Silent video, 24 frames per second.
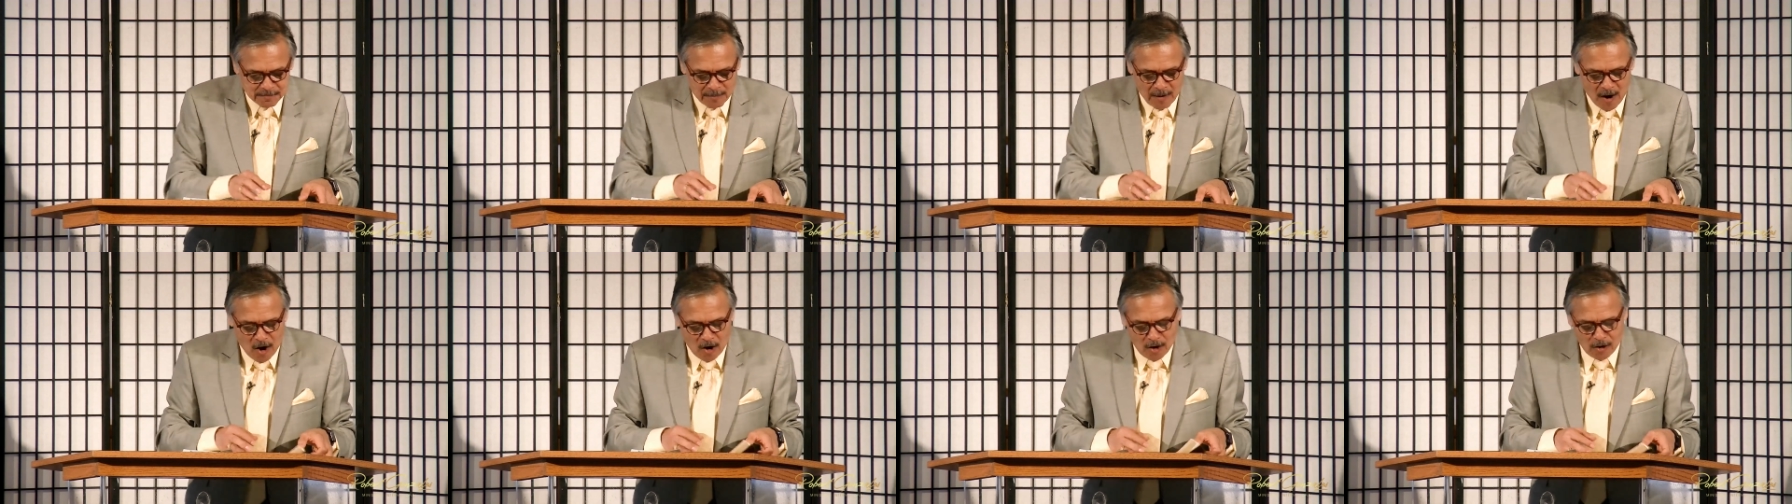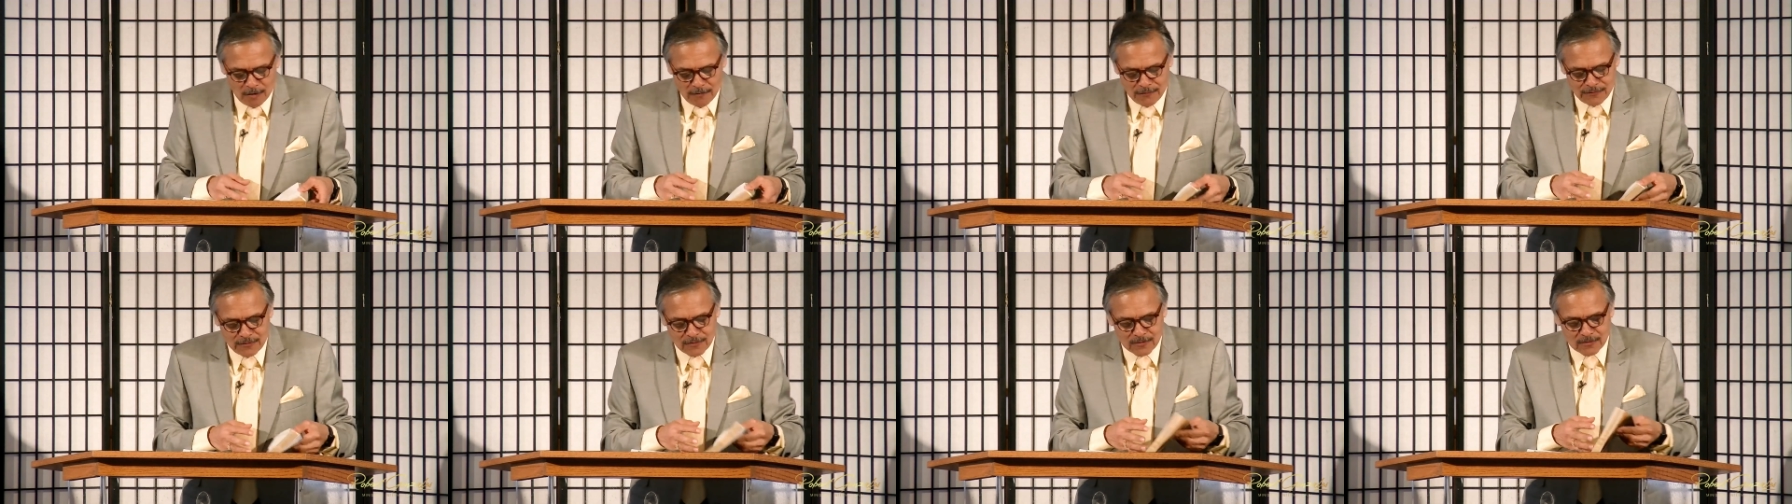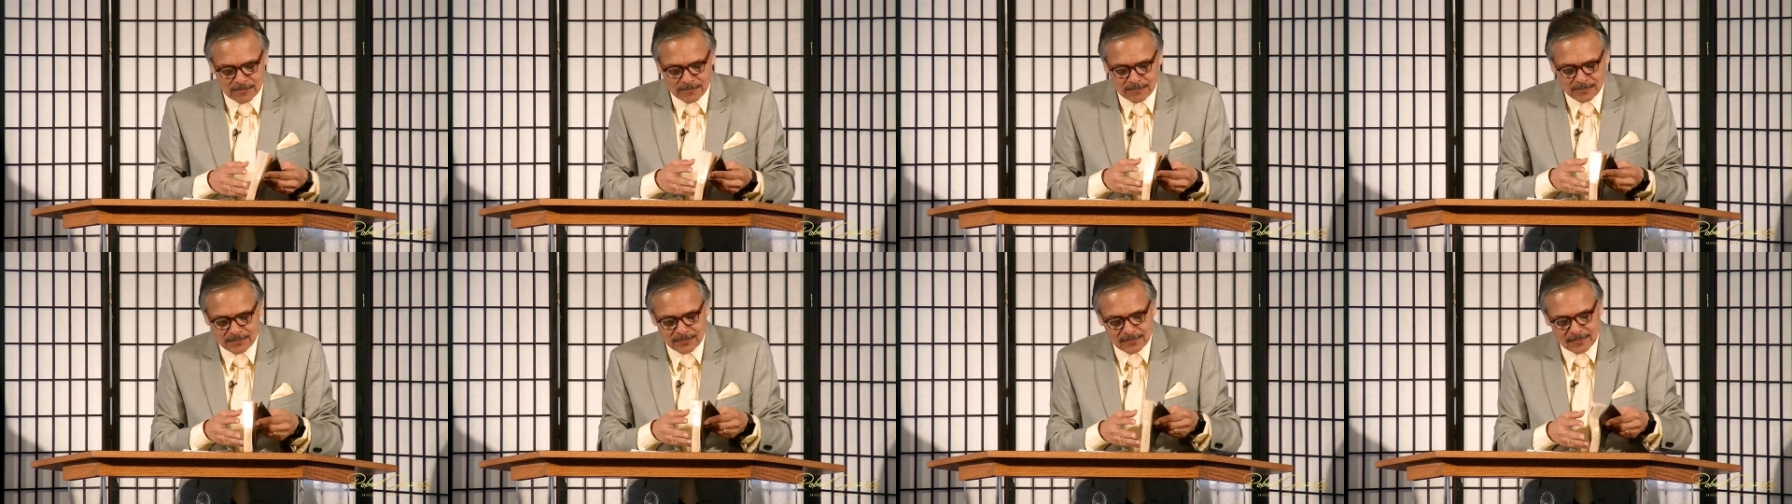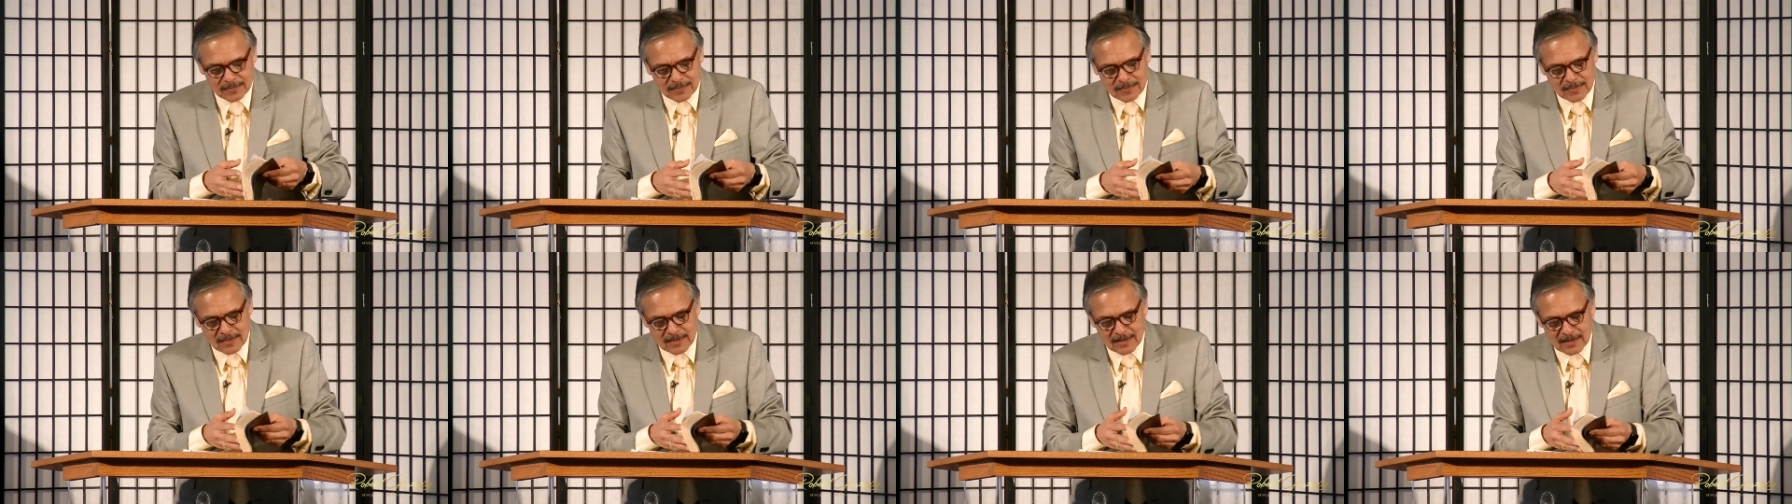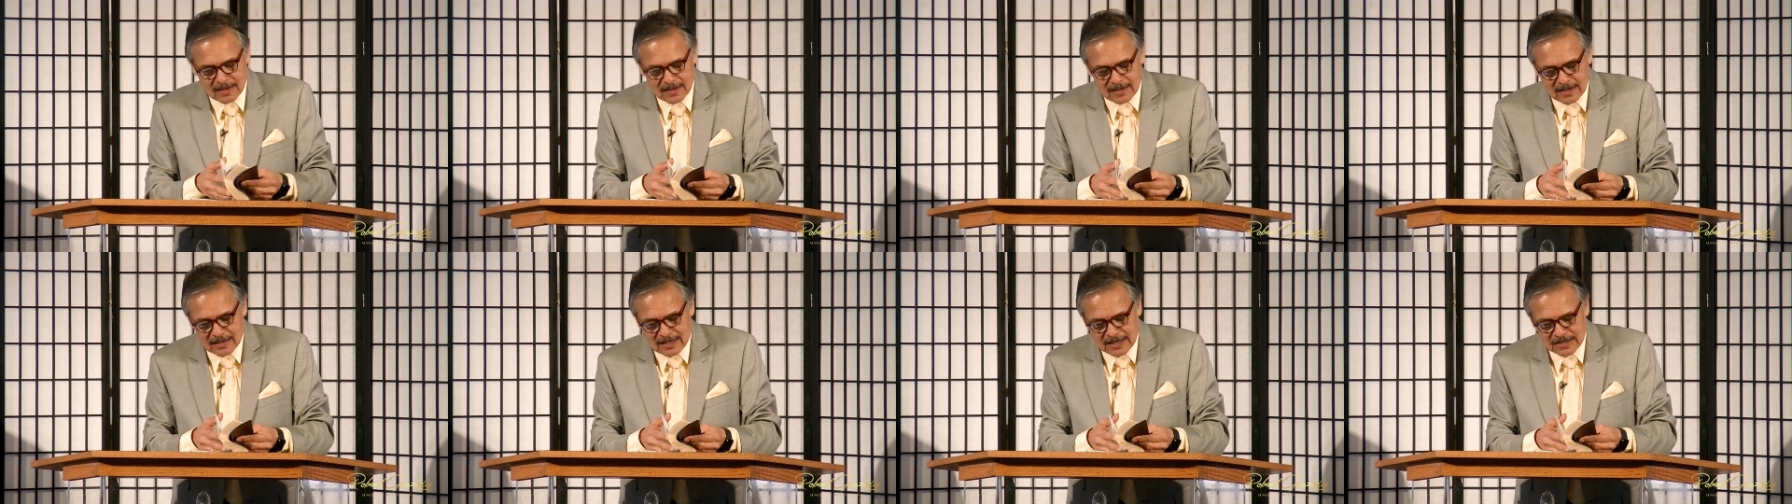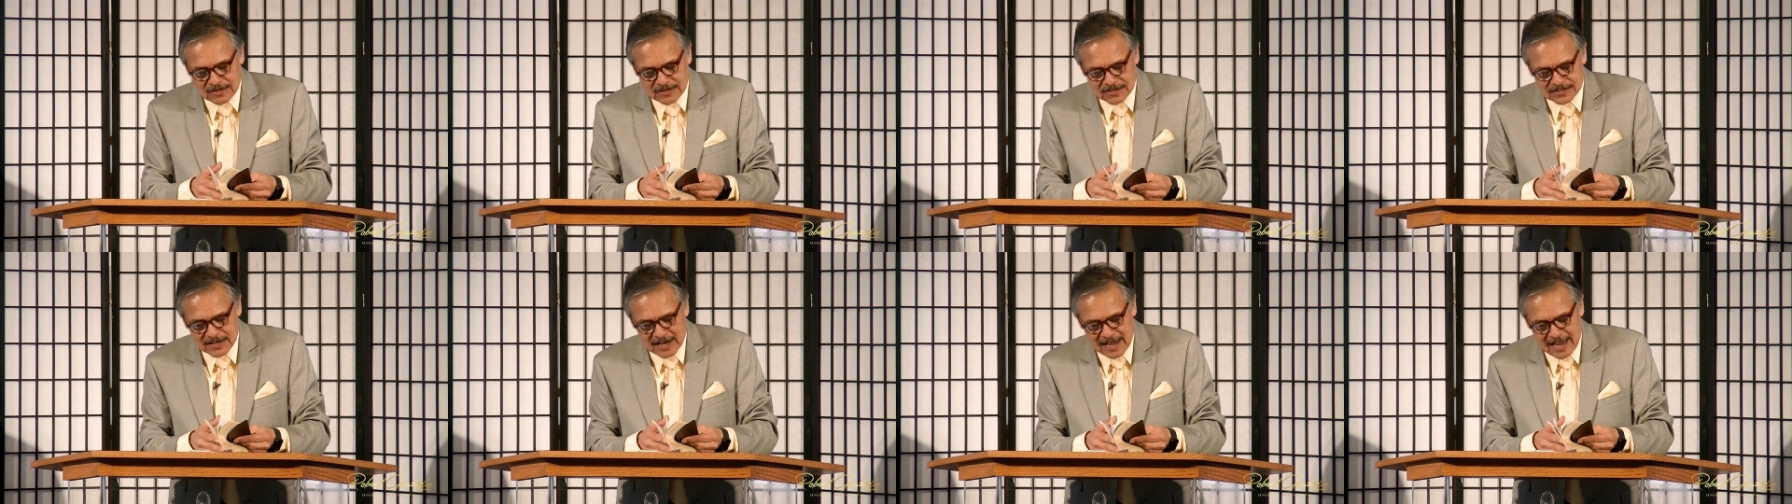powerful. Can
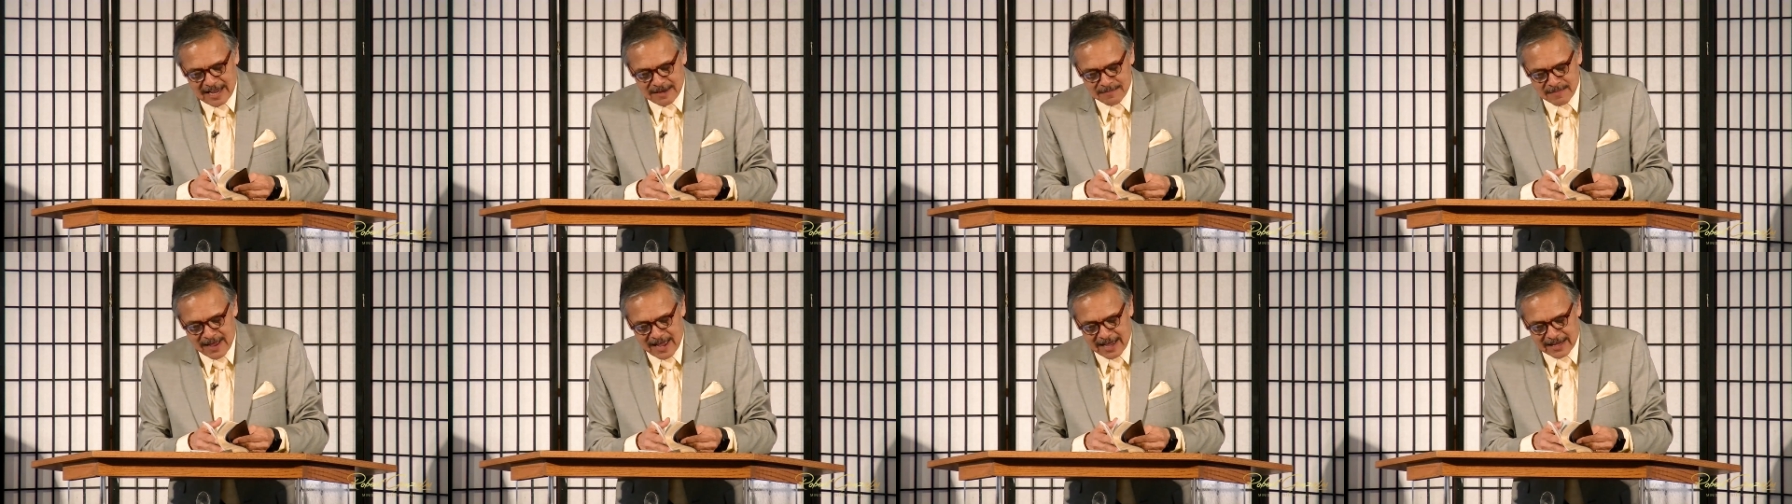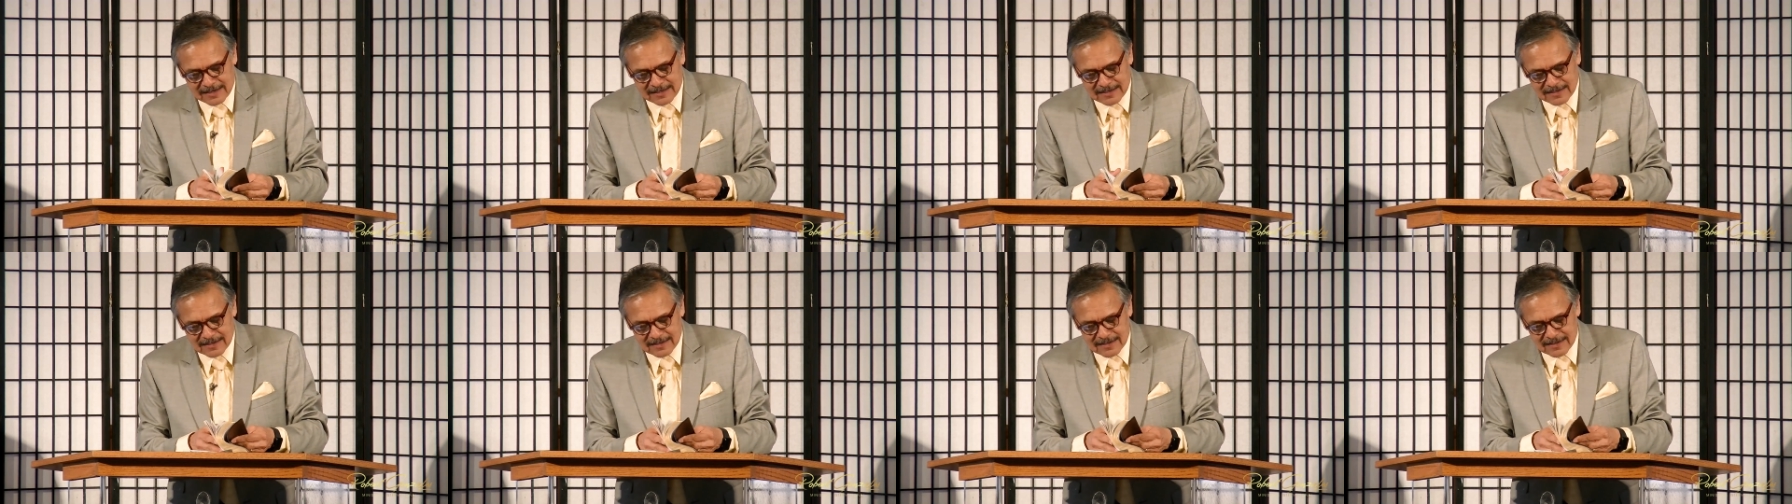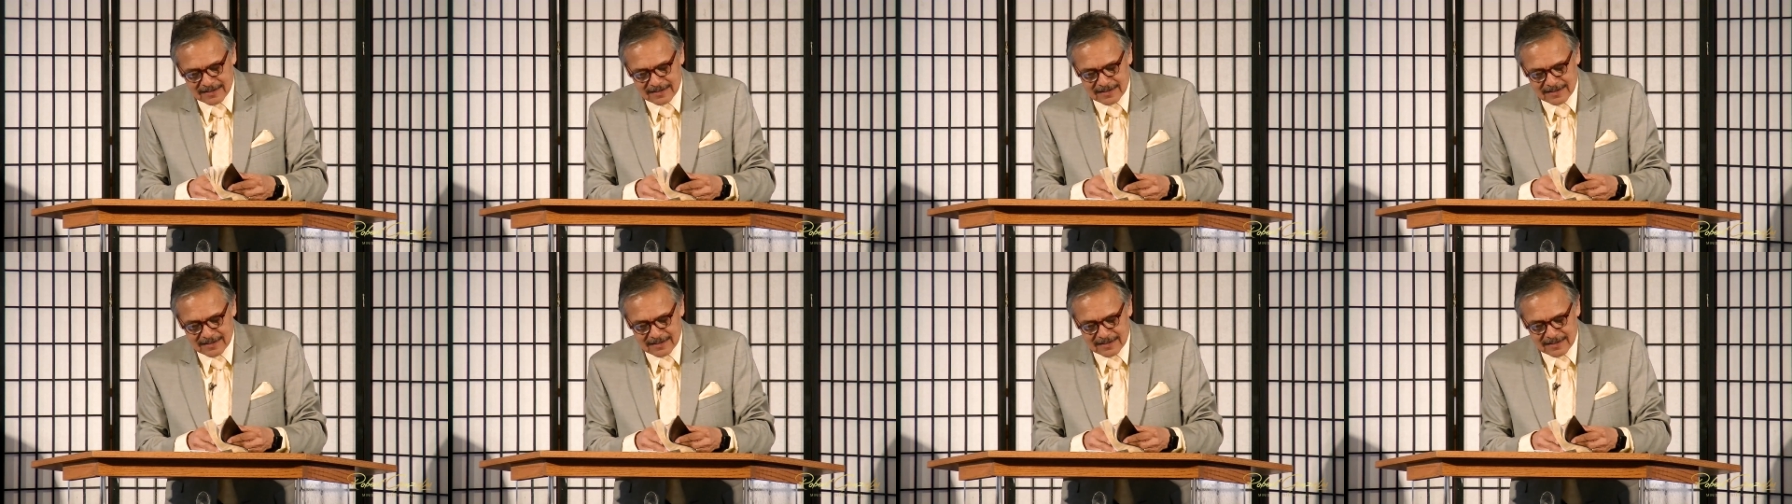you say amen?